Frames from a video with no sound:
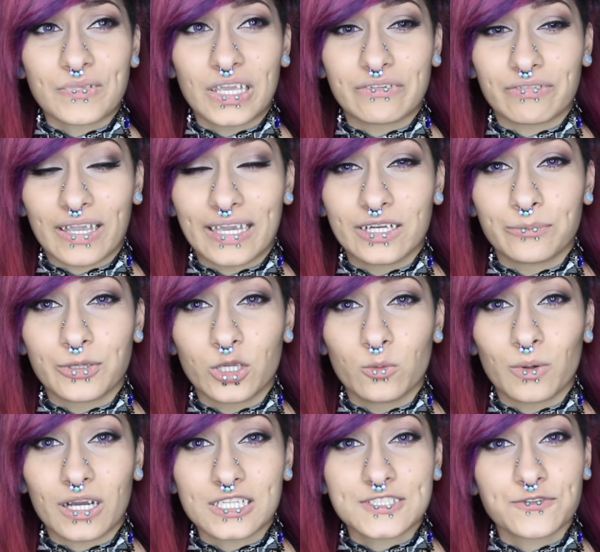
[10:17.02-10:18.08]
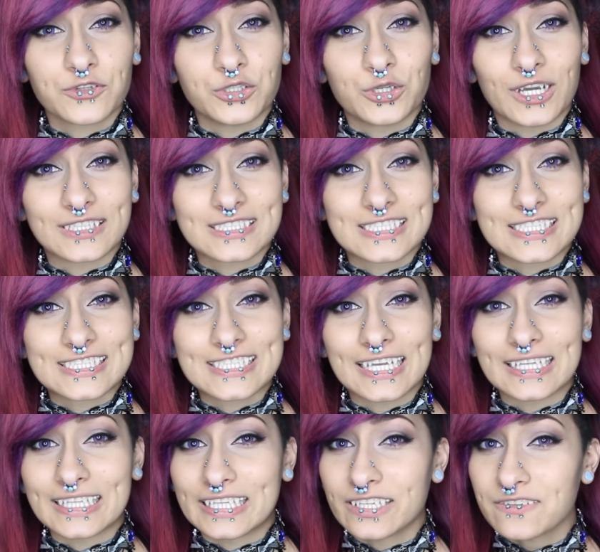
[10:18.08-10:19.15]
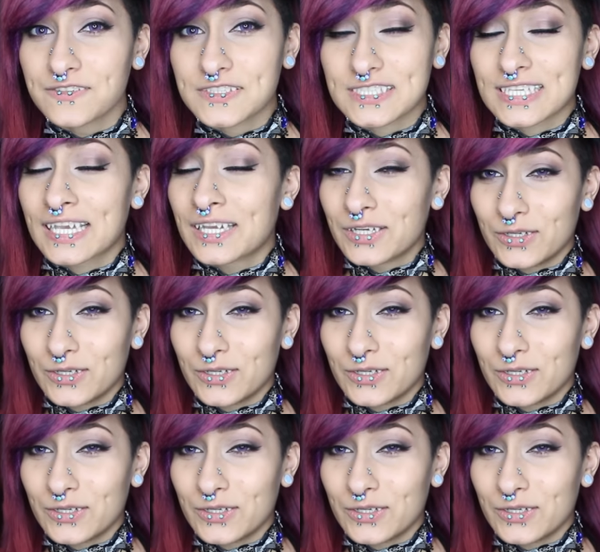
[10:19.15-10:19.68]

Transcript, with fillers: if I had a P.O. box for you guys to send gifts.